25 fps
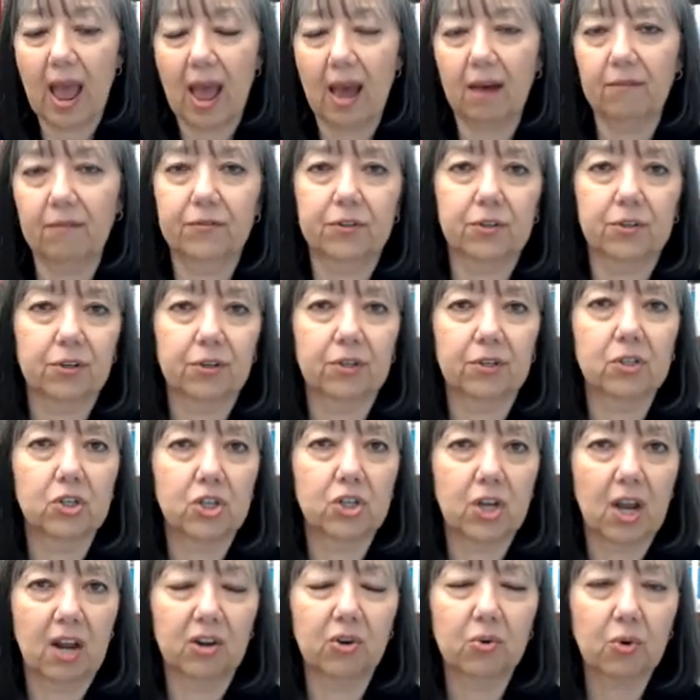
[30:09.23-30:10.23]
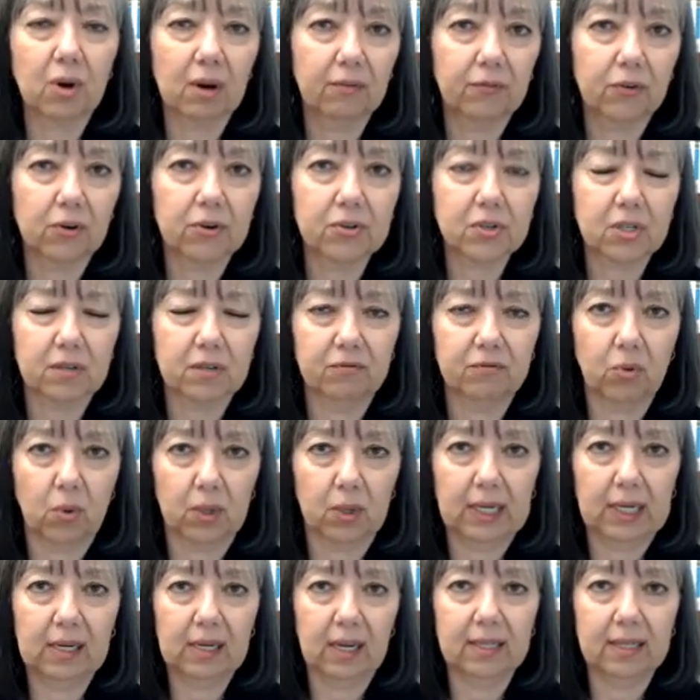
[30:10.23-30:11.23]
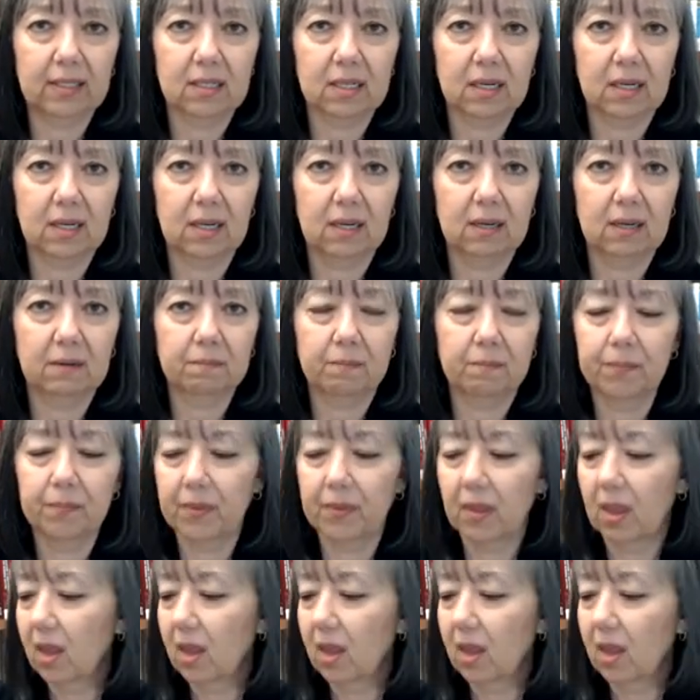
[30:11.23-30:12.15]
after January 1st of 2019,